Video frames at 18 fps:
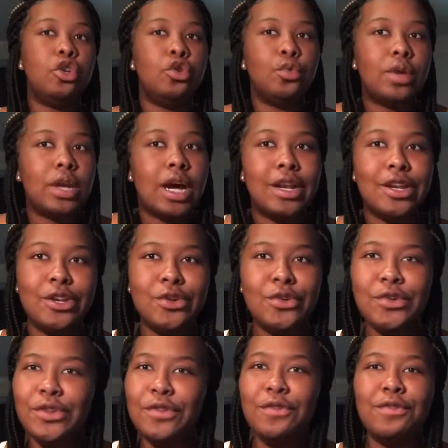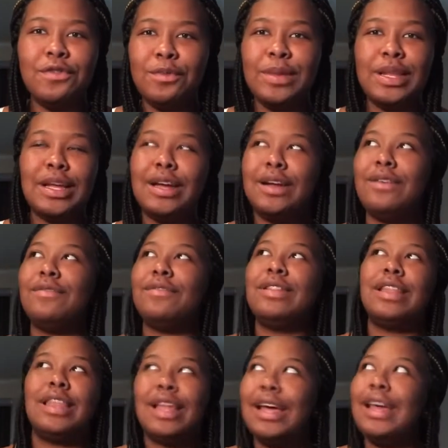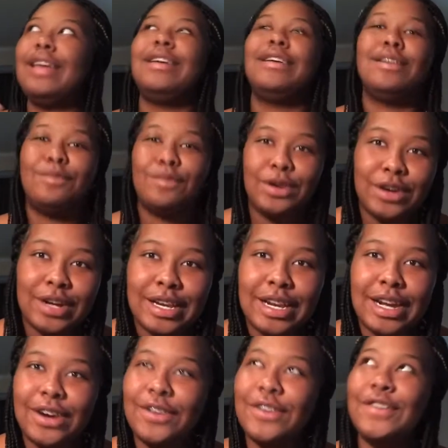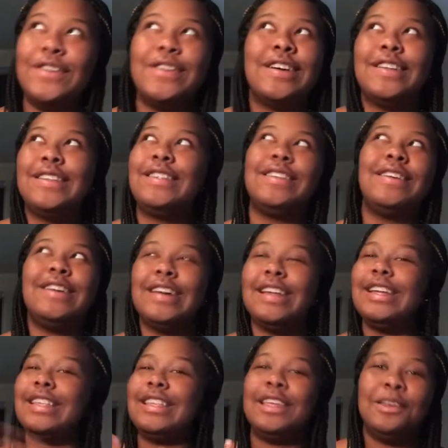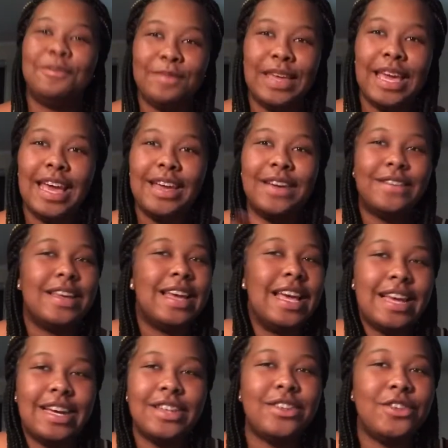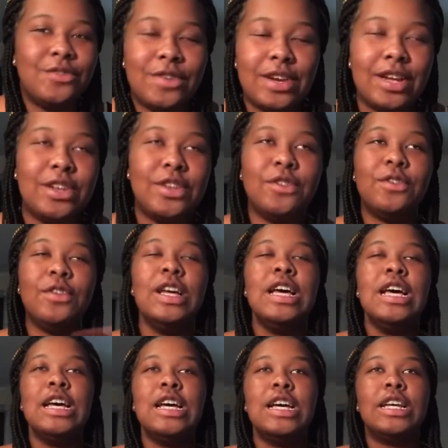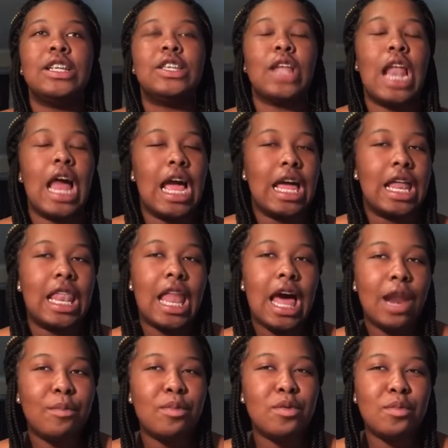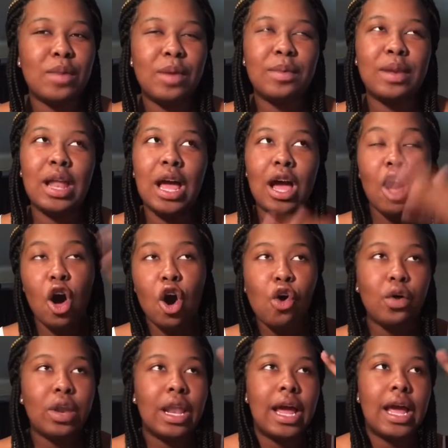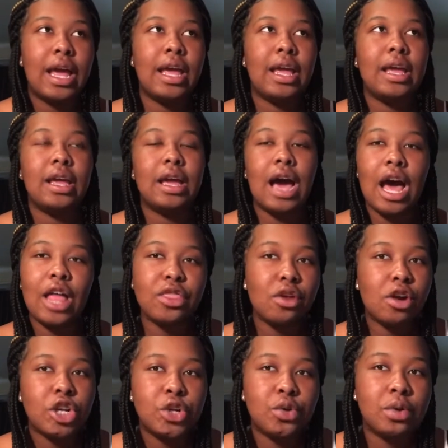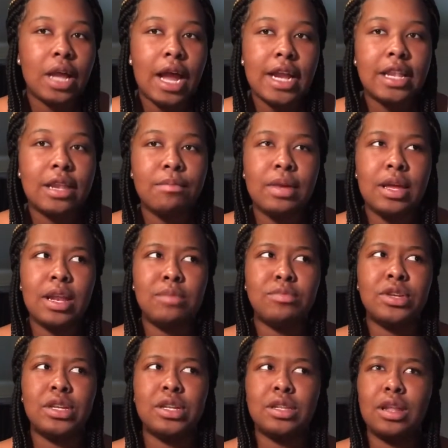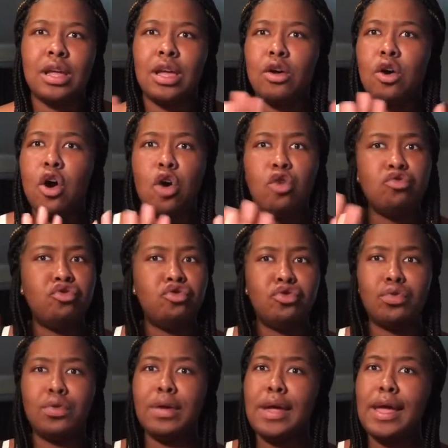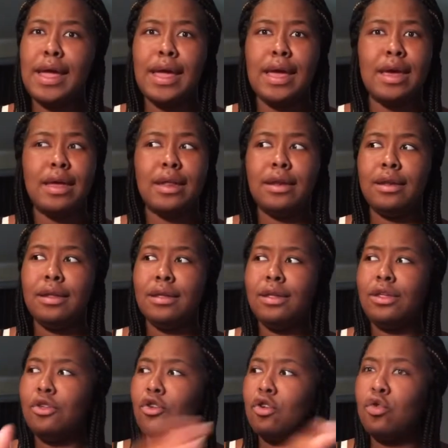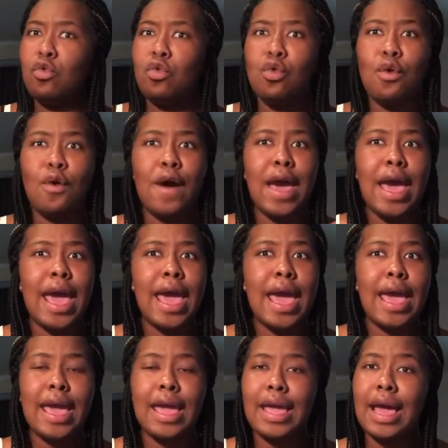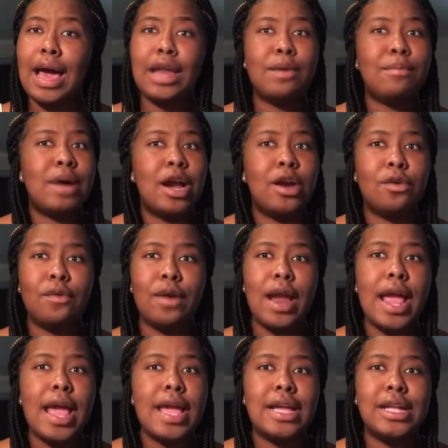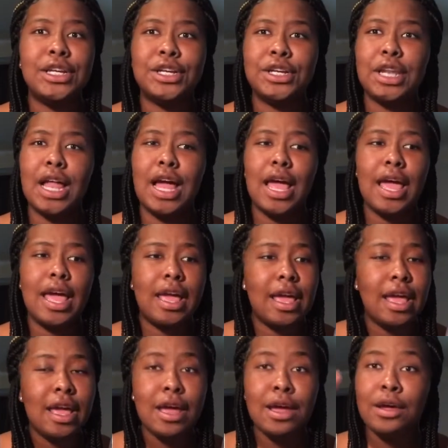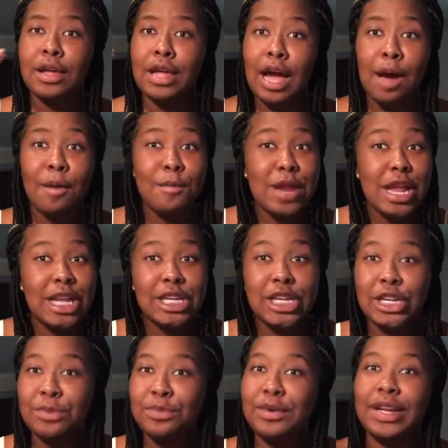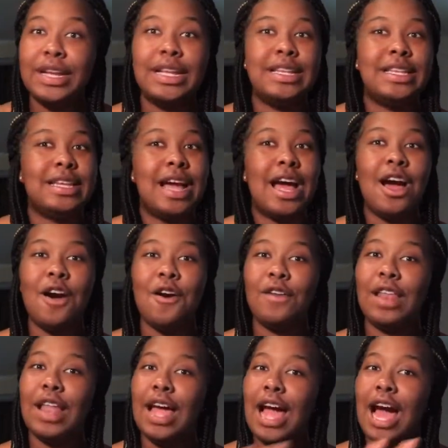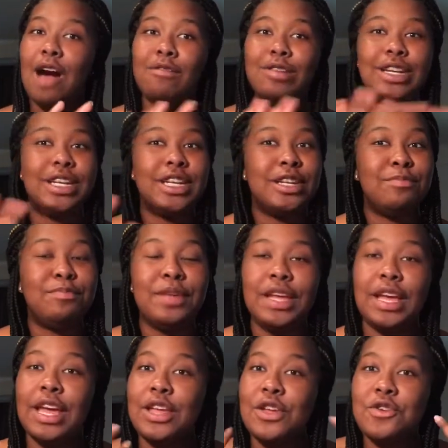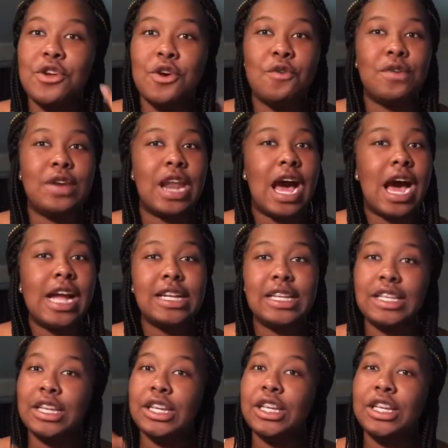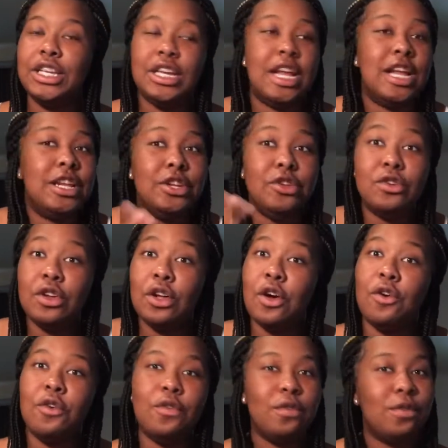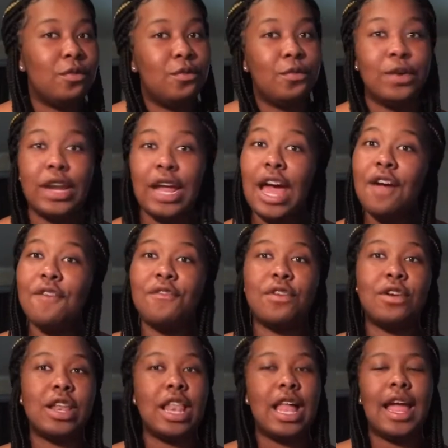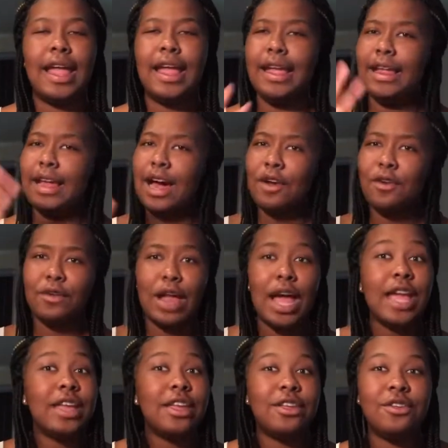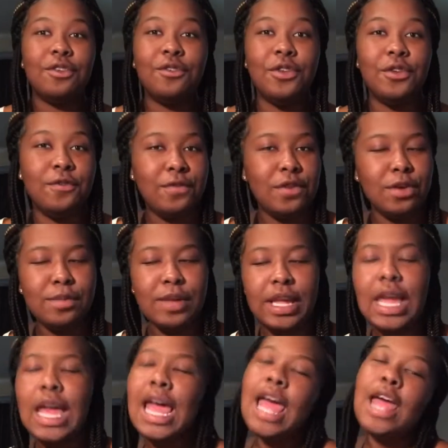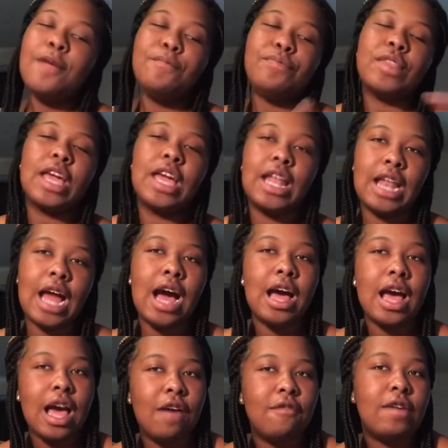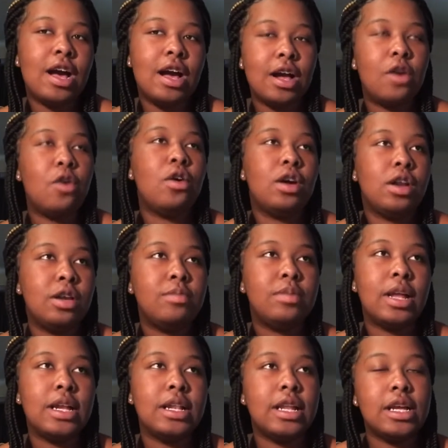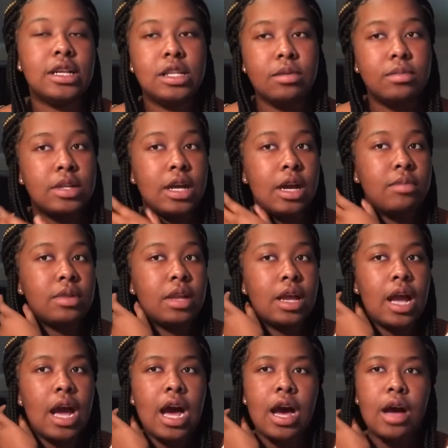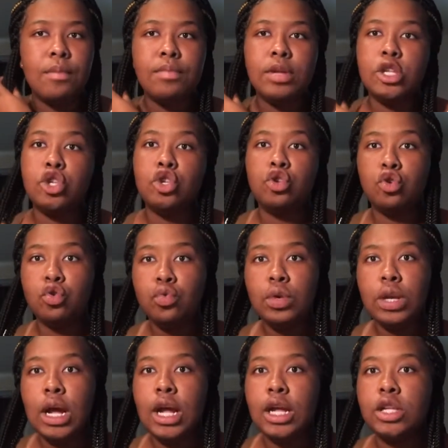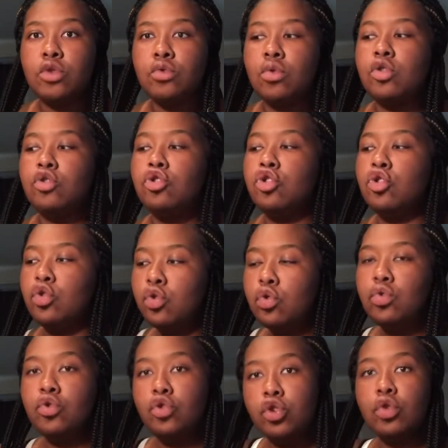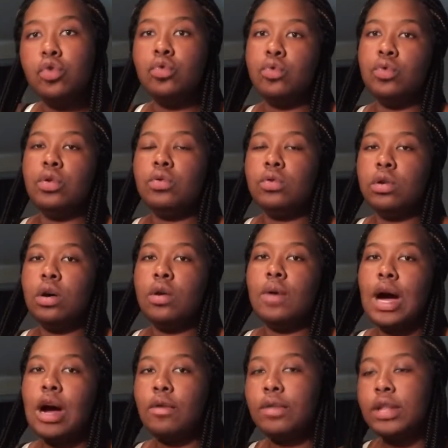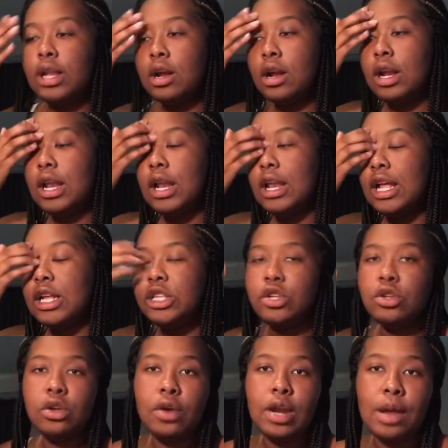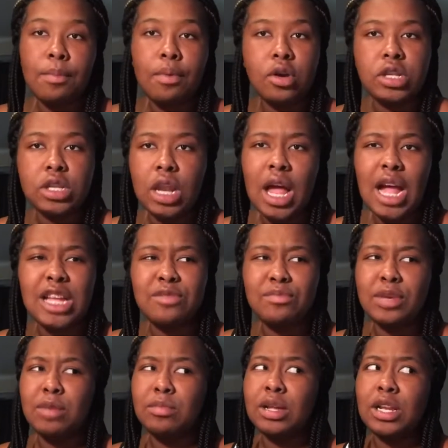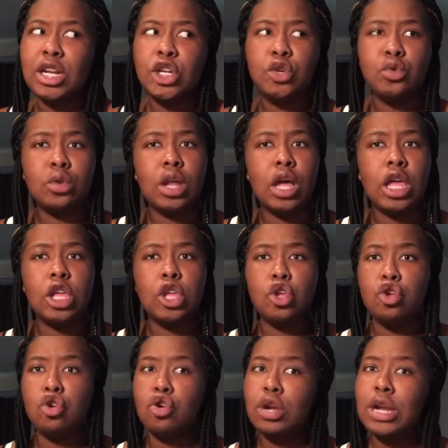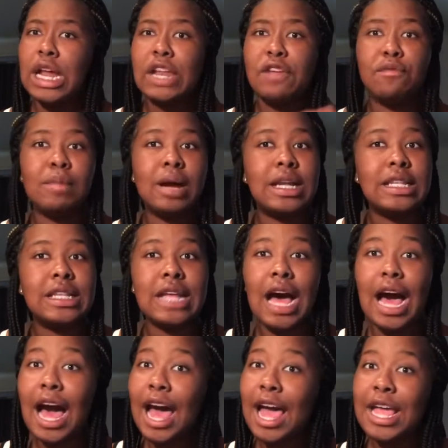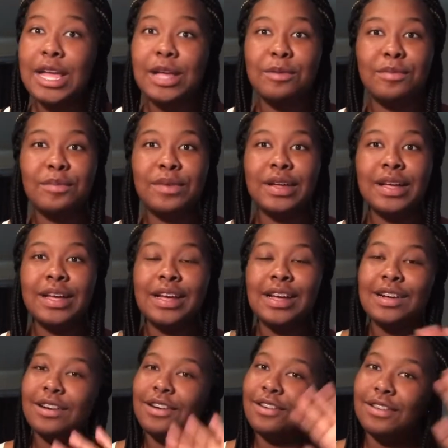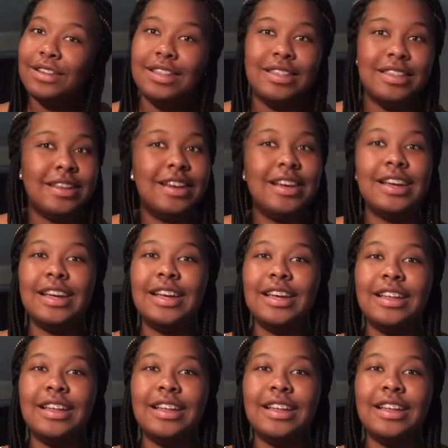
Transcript: do what I do. You feel me? Like, I don't, like, come on now, who gets done? It's MK, okay? I do what I do. So like a lot of people might be like, oh, like I thought you liked me, and I'm just like, hold on, you're way out of my range. Like, I need you to bring it down. Like, I was just being, you know, nice and you know, whatever. Like, I don't like you. You feel me? And I have got caught up like that sometimes. Like, I'll be too nice or too, you know, out there. And then next thing you know, that person likes me. And I'm looking at you like, you're not even my type. Hold on.